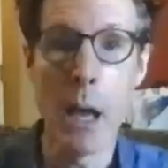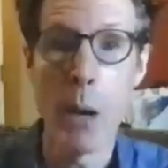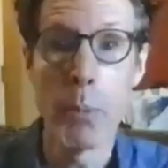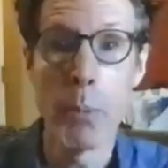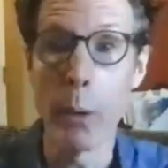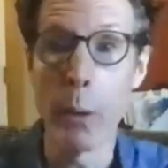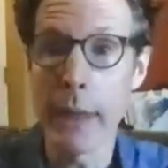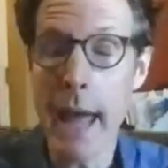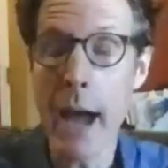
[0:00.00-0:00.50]

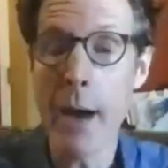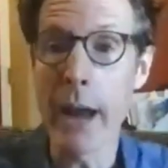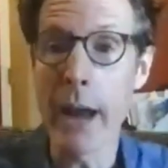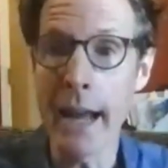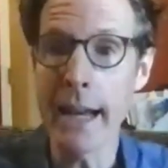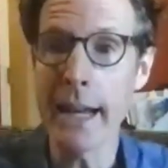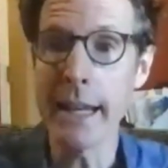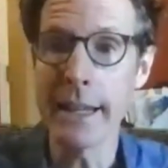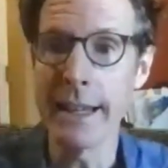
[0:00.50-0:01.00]
But without
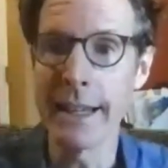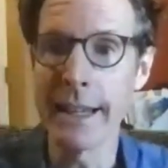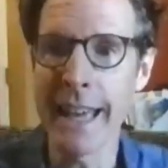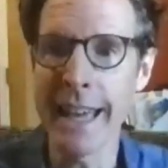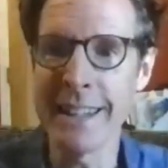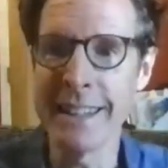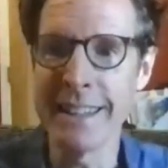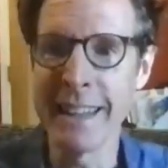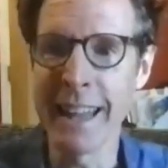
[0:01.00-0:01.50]
any,
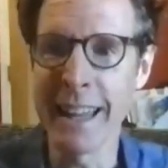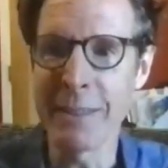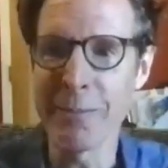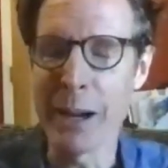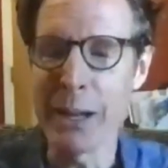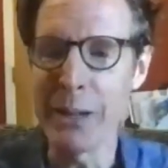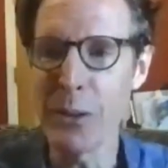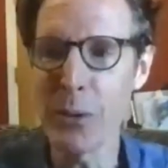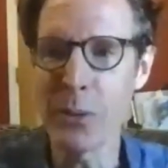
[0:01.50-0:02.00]
again, like
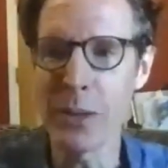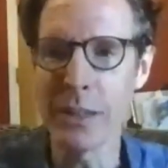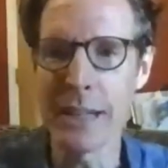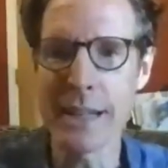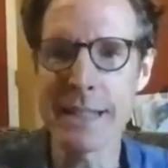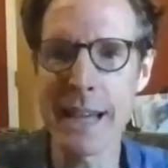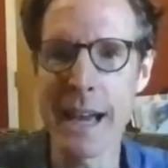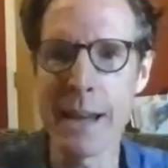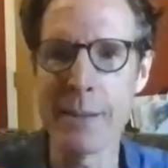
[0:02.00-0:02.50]
my youth at
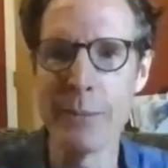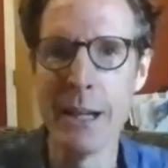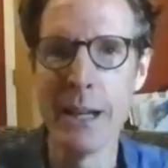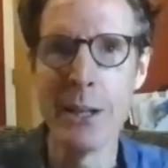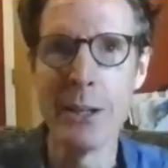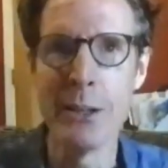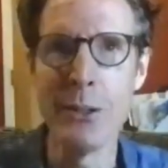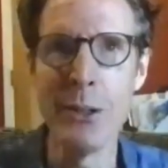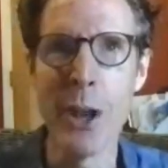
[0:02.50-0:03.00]
that time,
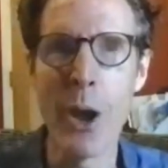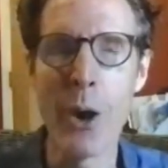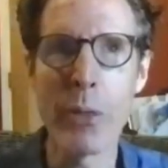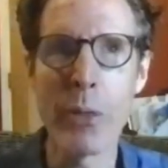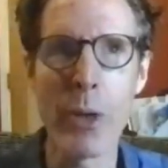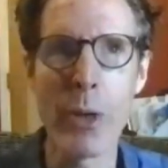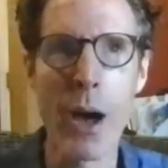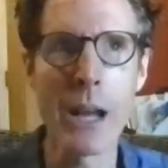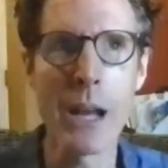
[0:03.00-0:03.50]
no
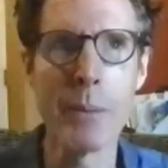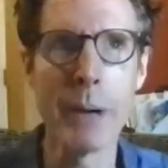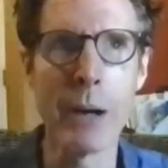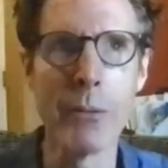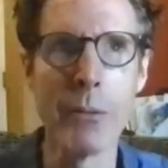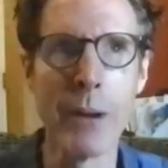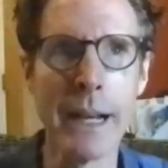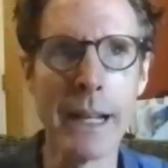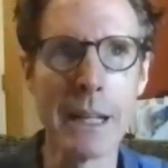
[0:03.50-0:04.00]
thought
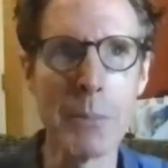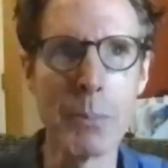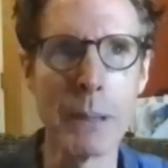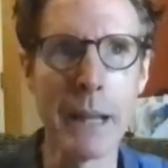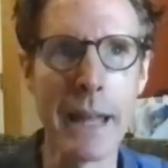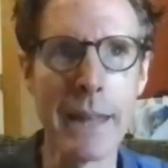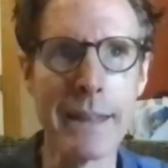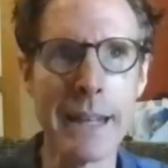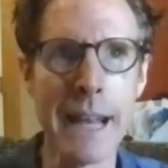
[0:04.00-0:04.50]
about writing a
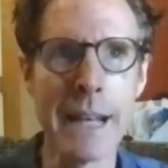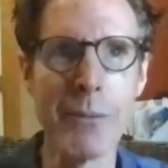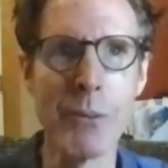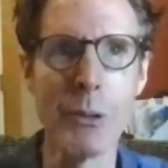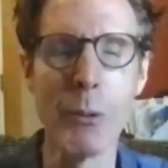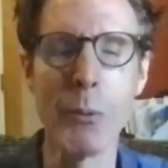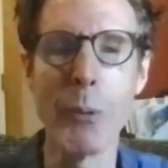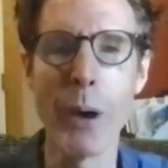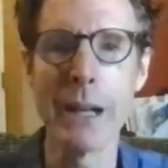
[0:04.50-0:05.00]
play that
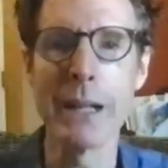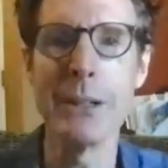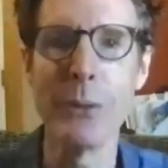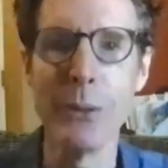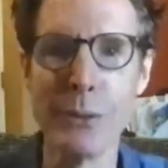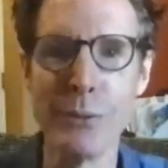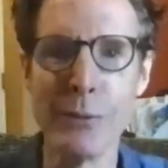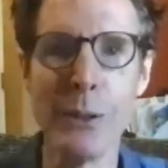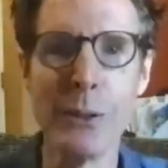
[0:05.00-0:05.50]
anyone would want to do
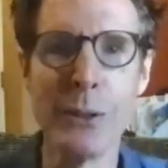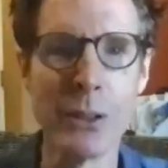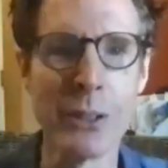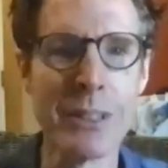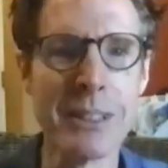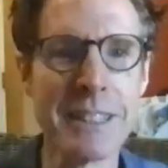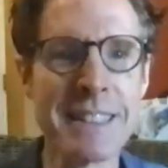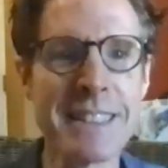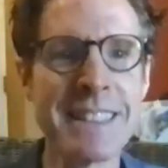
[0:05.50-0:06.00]
in the future.
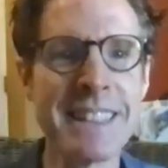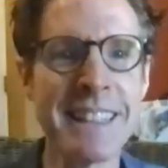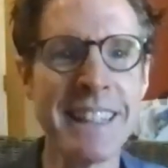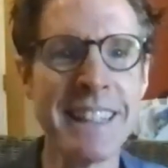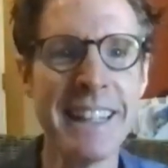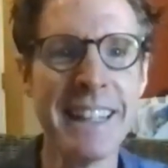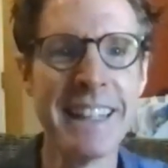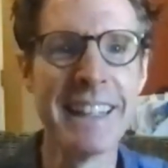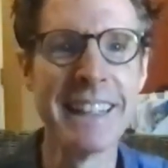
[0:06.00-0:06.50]
Just
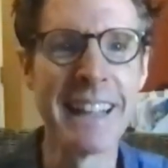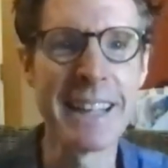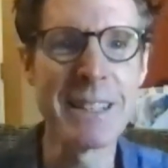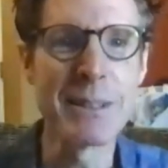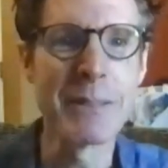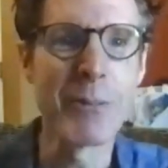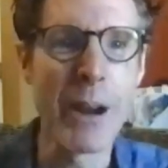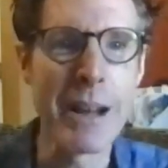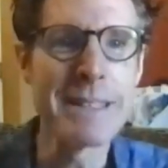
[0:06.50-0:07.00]

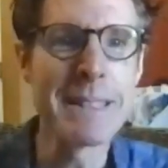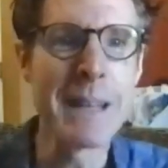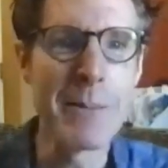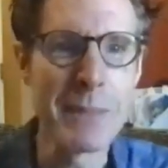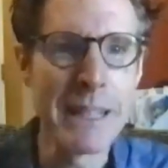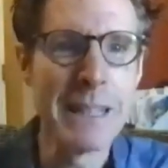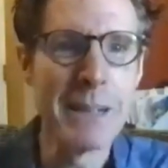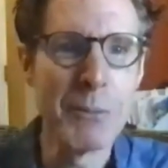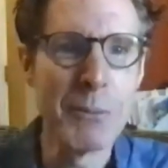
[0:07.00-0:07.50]
let's write
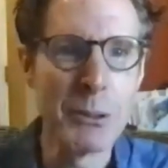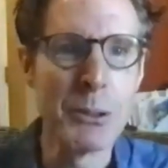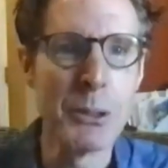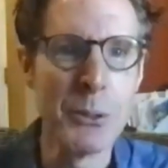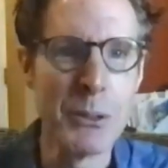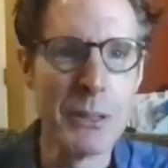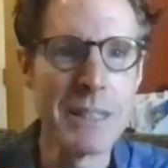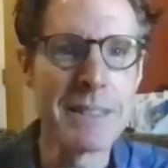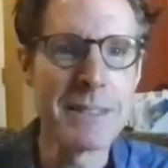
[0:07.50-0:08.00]
something that we'll
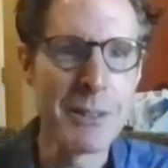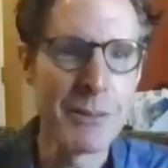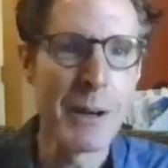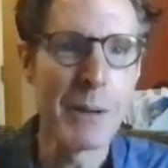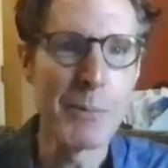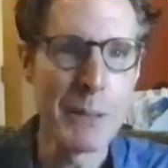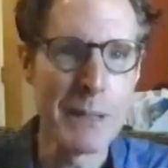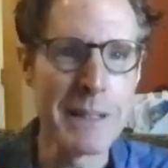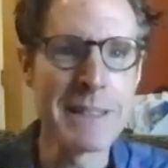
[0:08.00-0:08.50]
do this
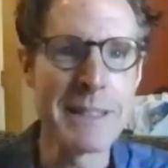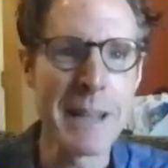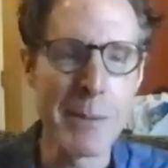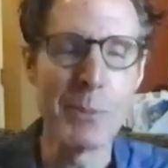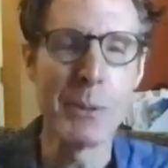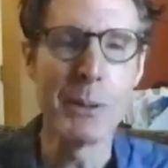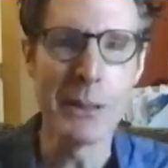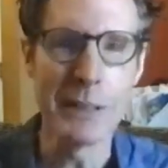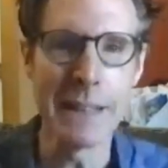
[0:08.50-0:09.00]
November and
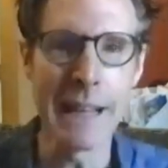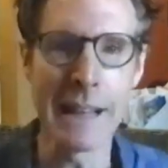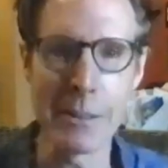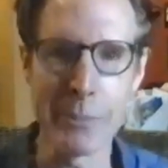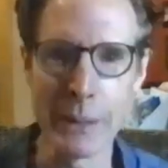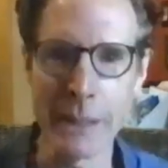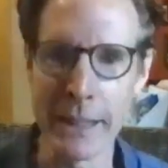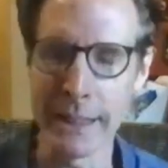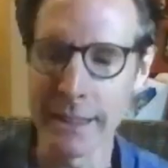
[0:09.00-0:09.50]
December and
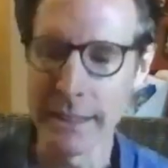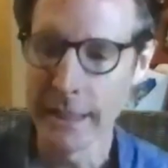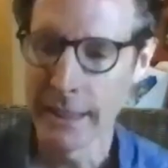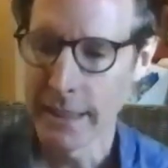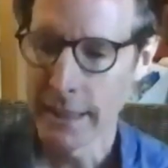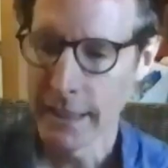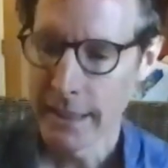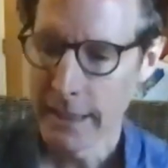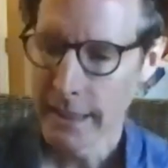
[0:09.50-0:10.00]
that'll be it.
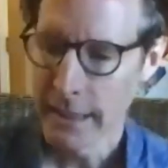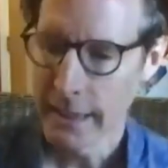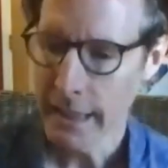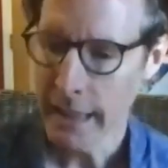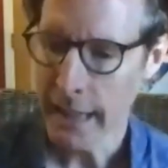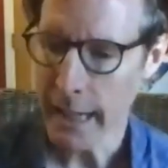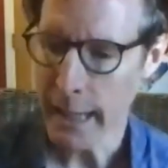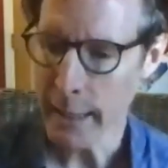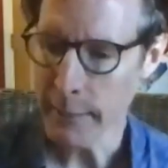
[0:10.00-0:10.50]

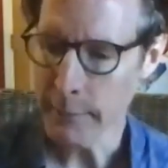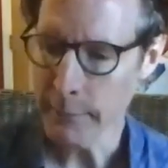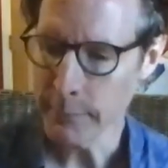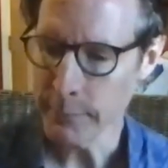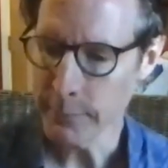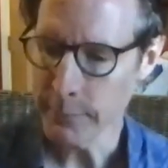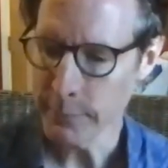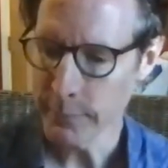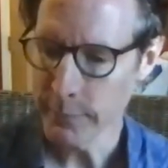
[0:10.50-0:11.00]
It